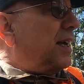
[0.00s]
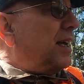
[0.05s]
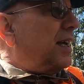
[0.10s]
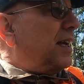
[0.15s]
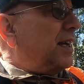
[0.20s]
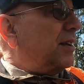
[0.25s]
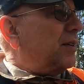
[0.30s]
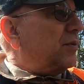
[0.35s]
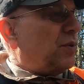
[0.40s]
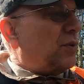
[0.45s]

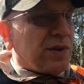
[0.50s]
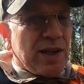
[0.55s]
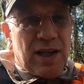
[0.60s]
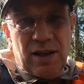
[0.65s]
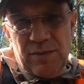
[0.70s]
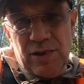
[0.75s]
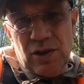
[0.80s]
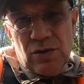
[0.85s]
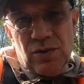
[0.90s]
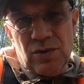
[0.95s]
And
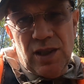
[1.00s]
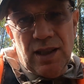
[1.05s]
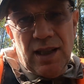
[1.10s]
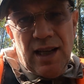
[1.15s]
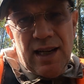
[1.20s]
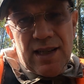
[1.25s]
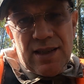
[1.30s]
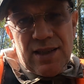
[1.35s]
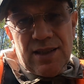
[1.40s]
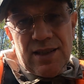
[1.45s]
without me
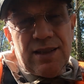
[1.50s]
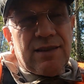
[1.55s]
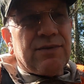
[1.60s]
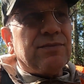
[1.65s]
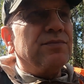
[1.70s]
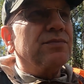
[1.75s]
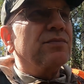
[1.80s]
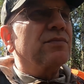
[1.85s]
realizing it,